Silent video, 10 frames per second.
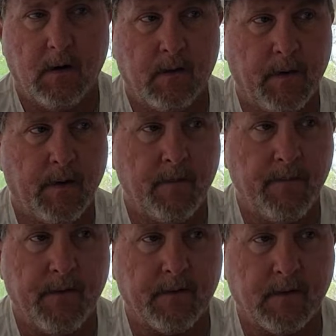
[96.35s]
we hope
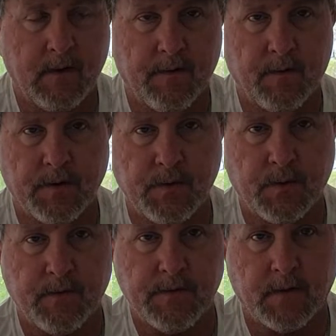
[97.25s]
that the kill switch would
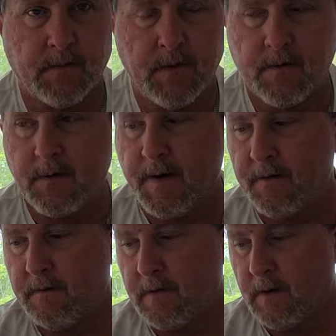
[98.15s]
have shut the motor
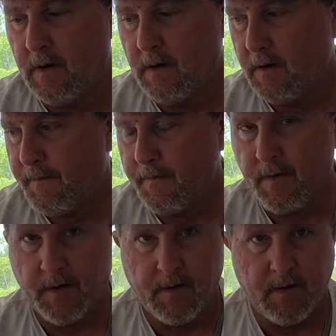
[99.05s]
down and
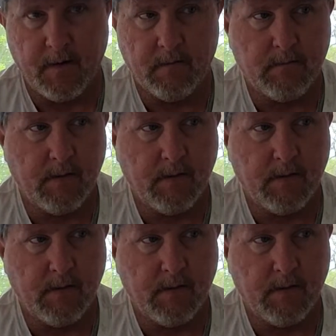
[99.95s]
prevented any